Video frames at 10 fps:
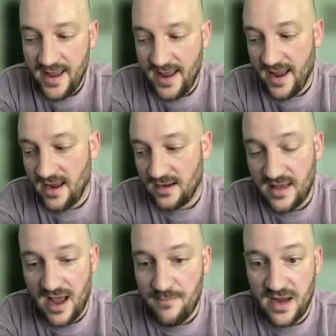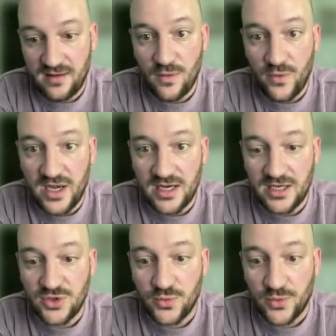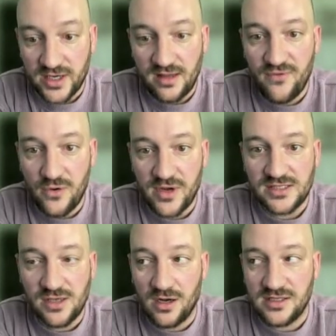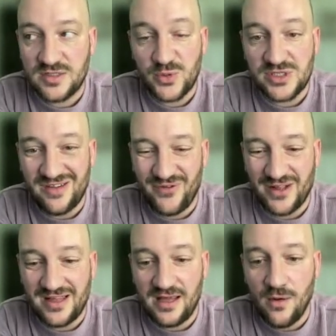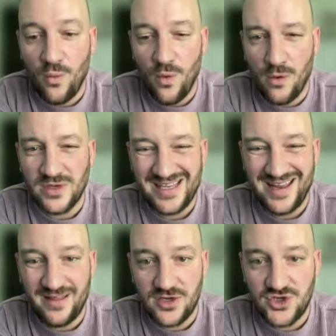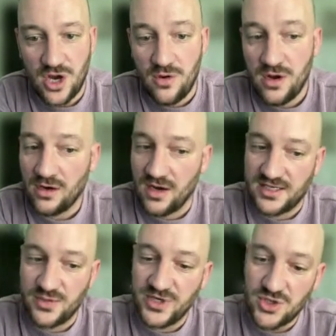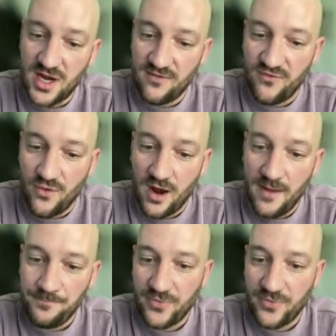and that meant that we needed to really focus on specifically what was in the show. Granted, we trained for it.